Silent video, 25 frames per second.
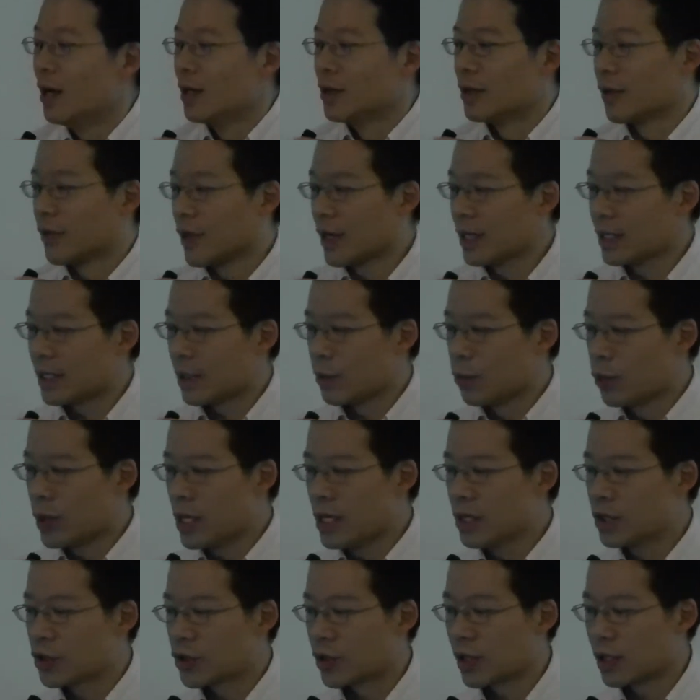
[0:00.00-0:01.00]
The thing that
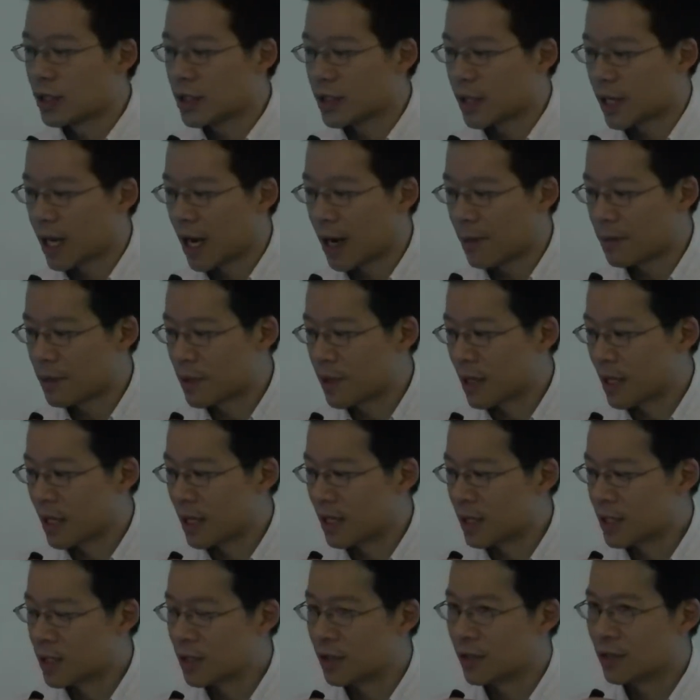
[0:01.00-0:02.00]
we try to
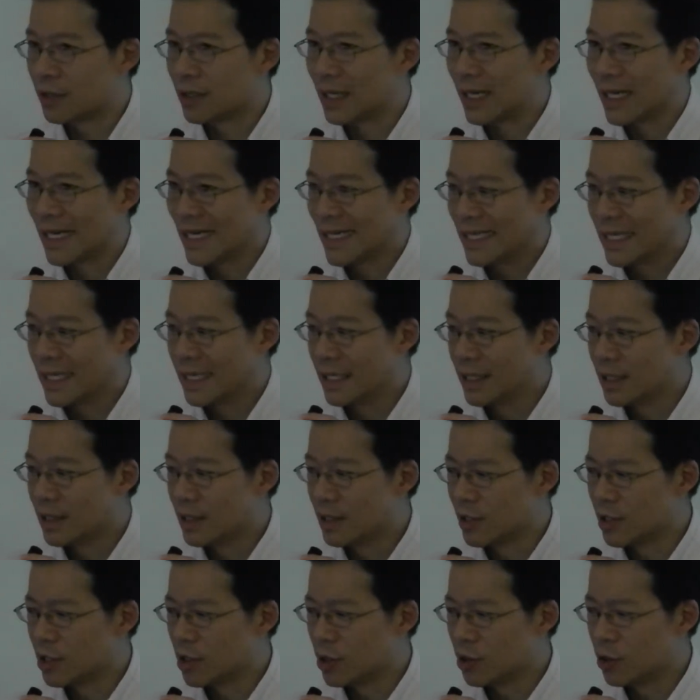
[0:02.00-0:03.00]
capitalize on IT
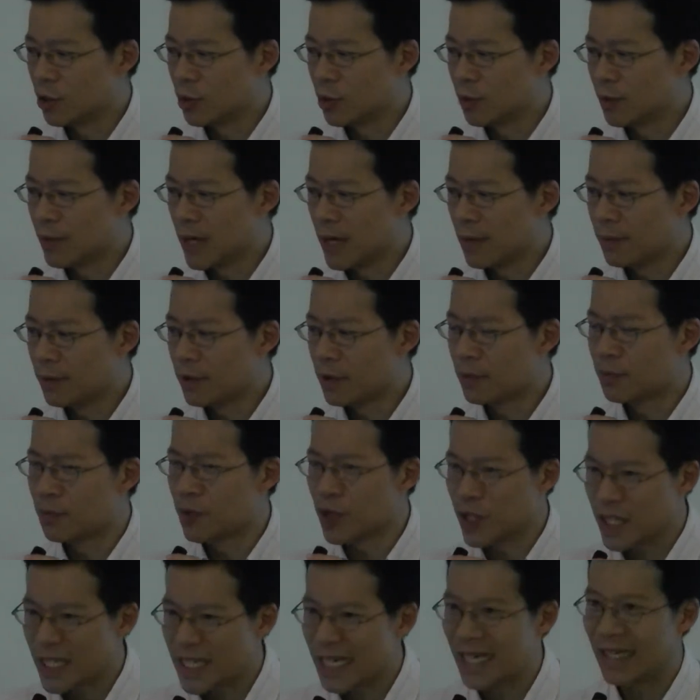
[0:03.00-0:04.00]
is to be able to
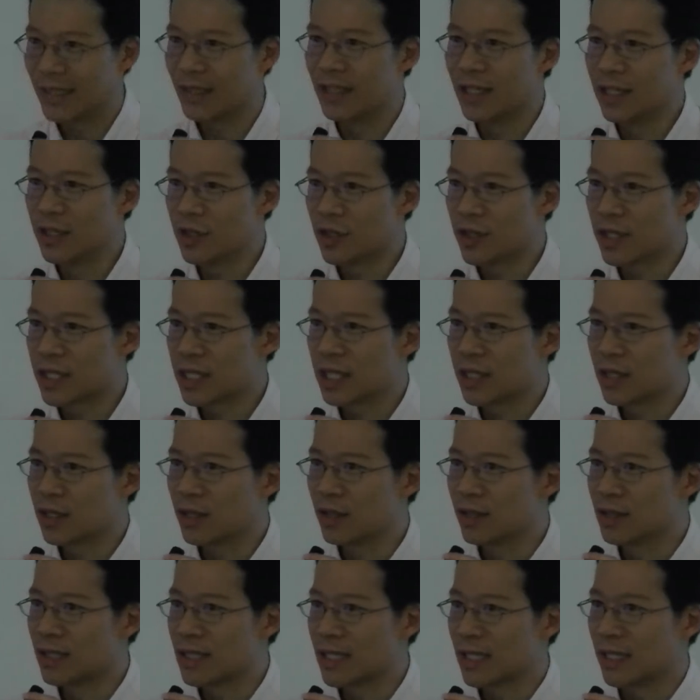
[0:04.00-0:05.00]
present interesting
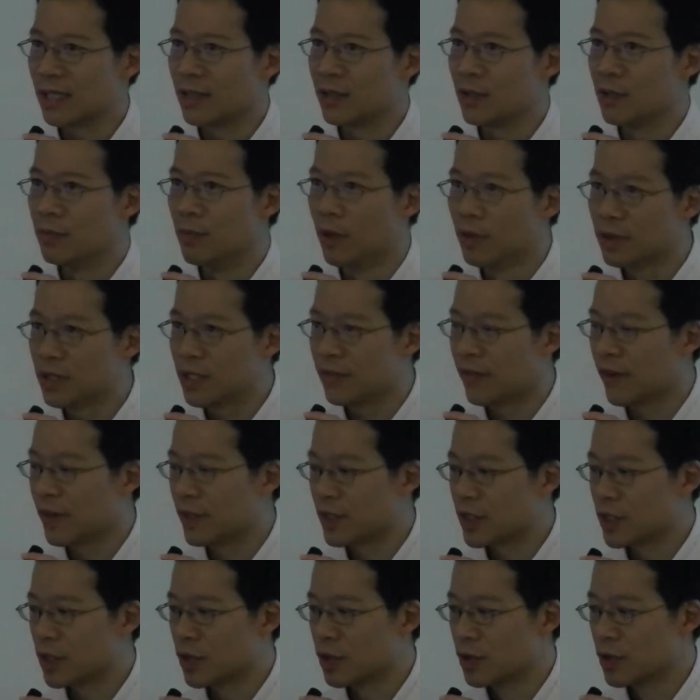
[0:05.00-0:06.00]
content, to
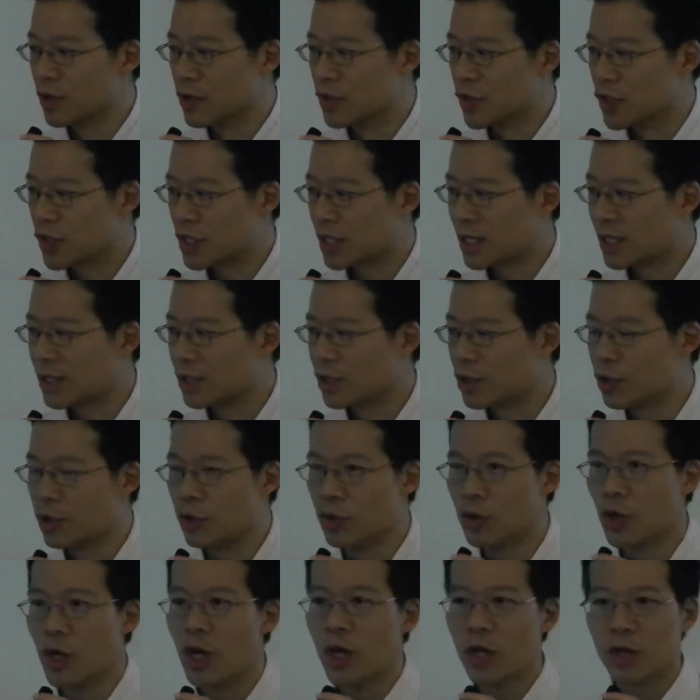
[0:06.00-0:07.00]
motivate students, and
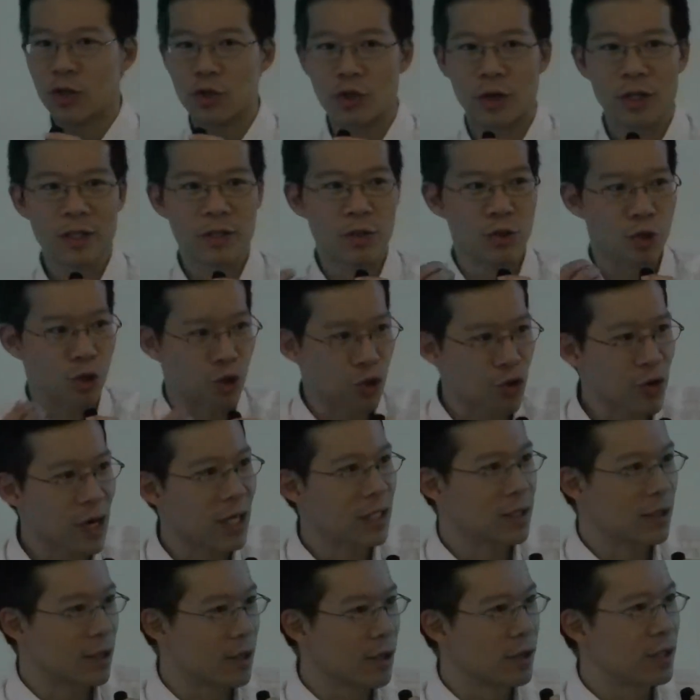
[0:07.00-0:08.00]
to try to
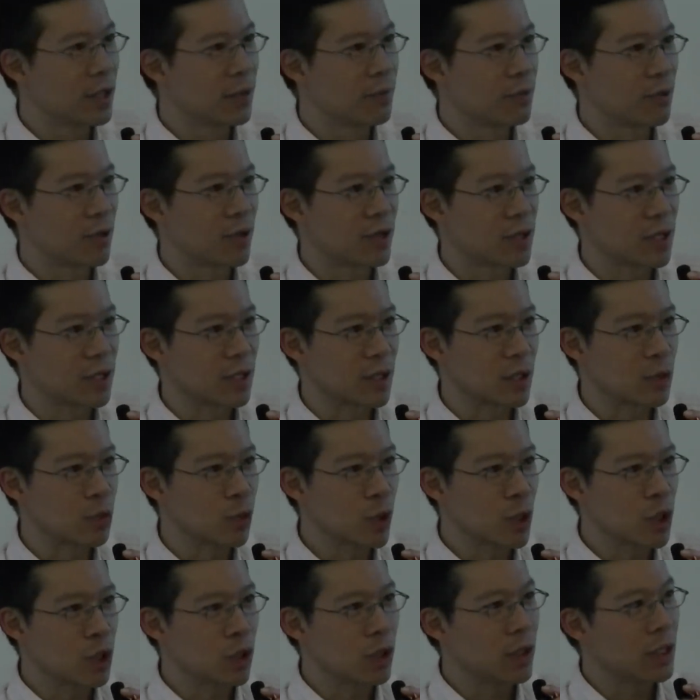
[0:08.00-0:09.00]
track the learning process,
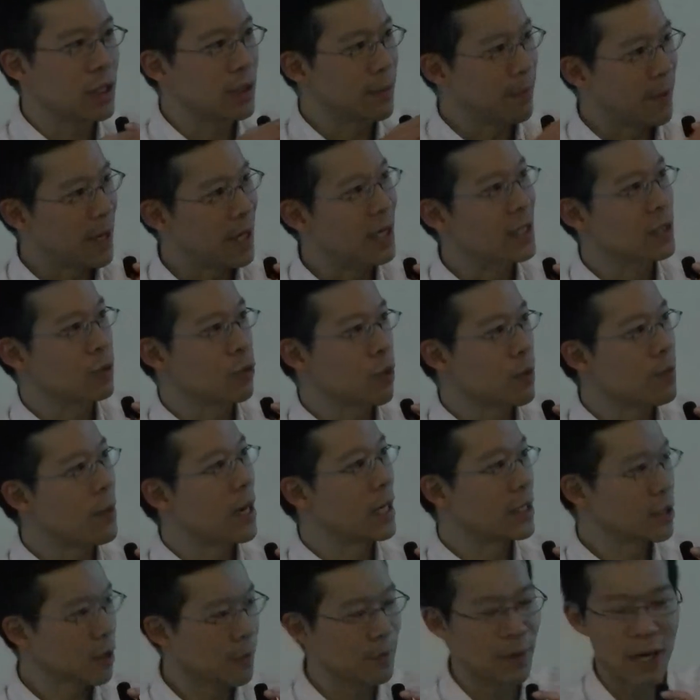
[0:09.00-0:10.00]
which in the past we
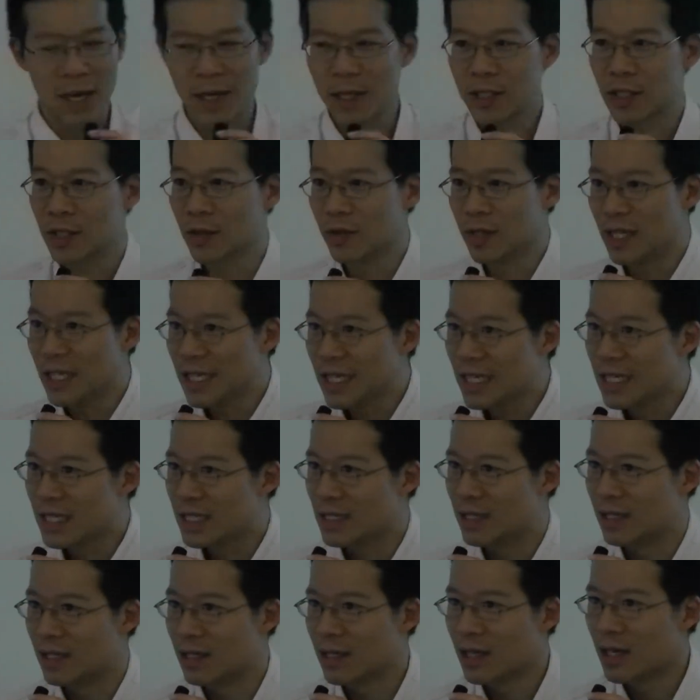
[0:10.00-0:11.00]
might not be able so
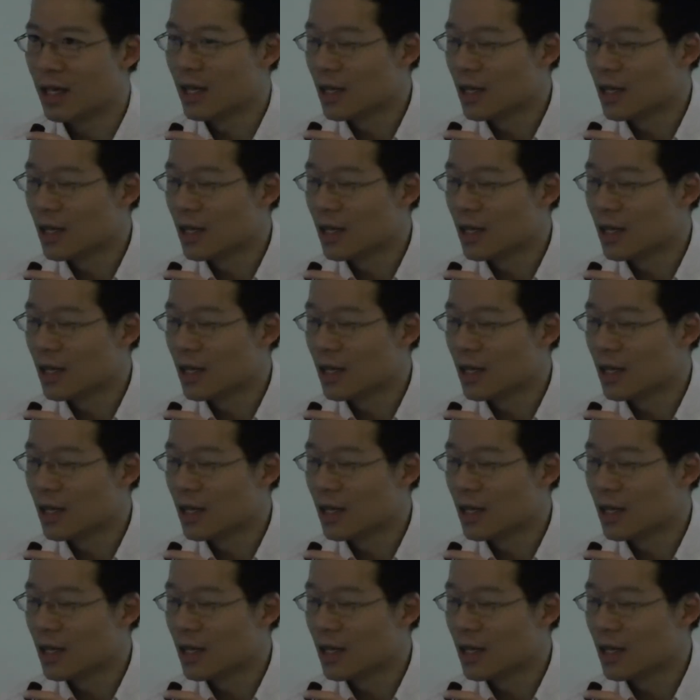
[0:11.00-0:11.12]
easily